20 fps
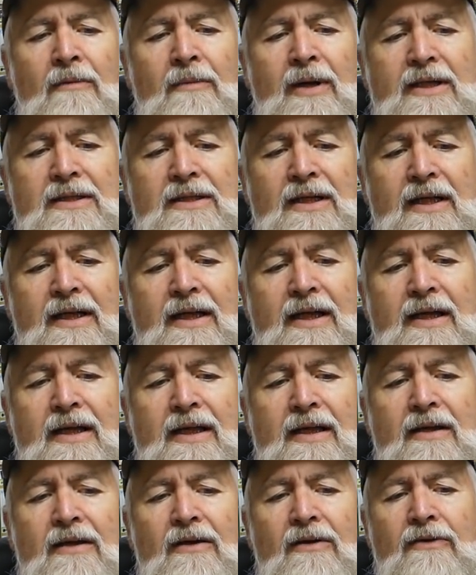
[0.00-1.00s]
actually
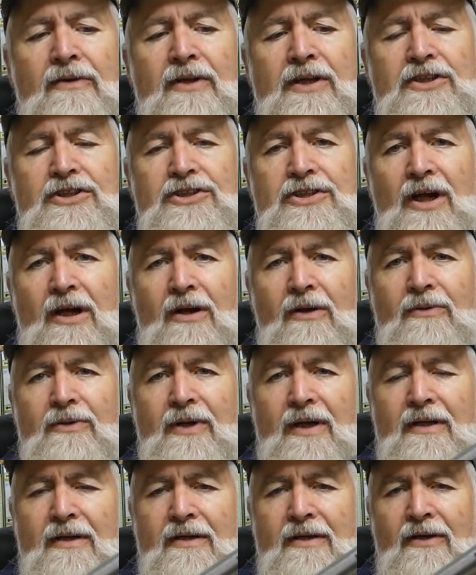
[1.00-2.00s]
hitting on this
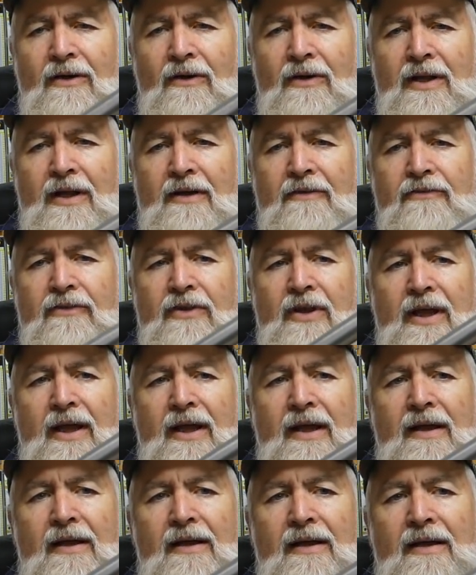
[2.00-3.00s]
shoulder that I left
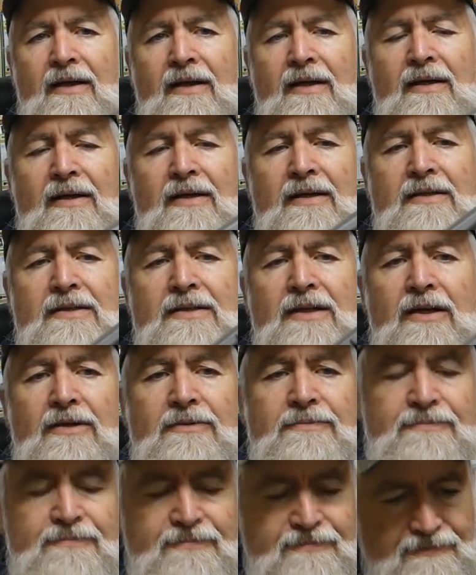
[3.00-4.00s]
there.
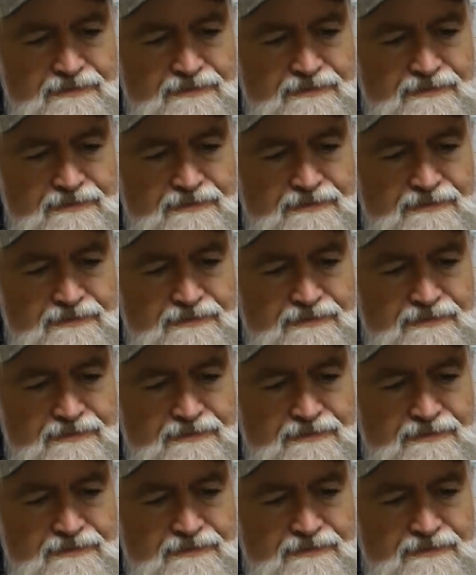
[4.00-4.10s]
So